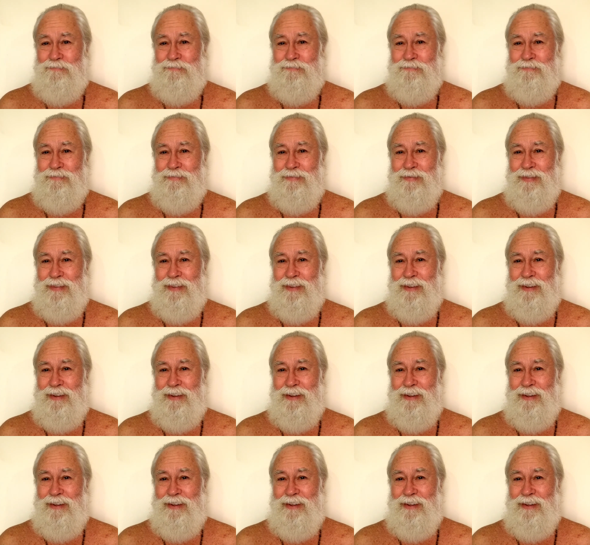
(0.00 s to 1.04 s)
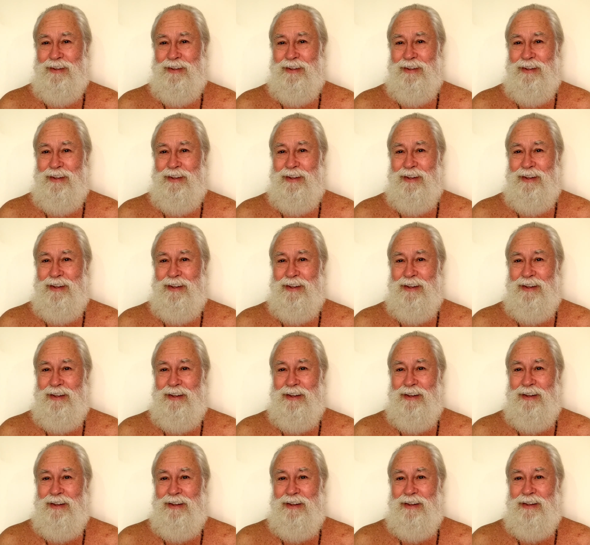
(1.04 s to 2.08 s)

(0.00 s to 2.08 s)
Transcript: Nobody speaks.